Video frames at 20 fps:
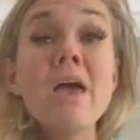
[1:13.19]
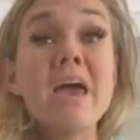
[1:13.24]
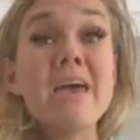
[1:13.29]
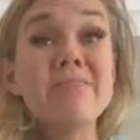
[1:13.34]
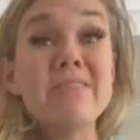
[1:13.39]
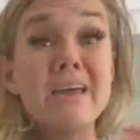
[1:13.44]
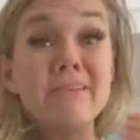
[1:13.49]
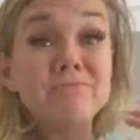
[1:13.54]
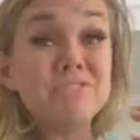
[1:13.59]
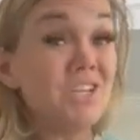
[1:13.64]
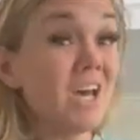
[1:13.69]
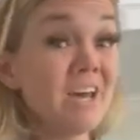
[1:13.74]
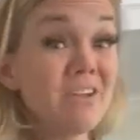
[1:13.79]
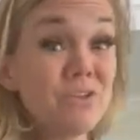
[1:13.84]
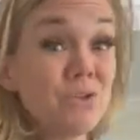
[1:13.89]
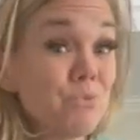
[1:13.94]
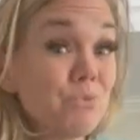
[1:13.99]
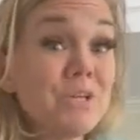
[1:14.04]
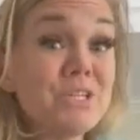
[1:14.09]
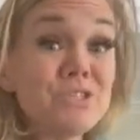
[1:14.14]
and they've
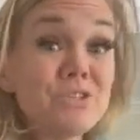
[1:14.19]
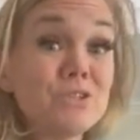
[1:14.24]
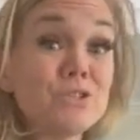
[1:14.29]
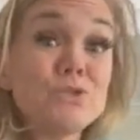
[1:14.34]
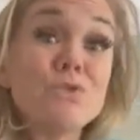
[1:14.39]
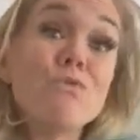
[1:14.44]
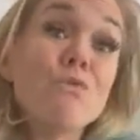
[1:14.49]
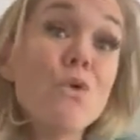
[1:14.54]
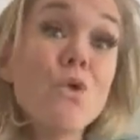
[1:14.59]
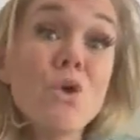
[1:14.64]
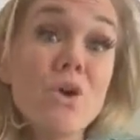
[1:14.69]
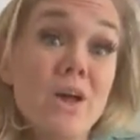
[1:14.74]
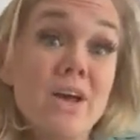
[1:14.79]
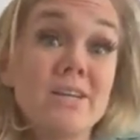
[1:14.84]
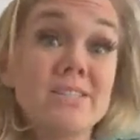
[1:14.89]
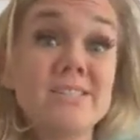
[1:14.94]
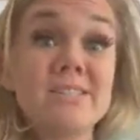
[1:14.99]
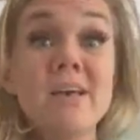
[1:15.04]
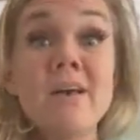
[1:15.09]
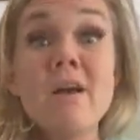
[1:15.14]
done the research for
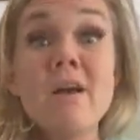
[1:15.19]
us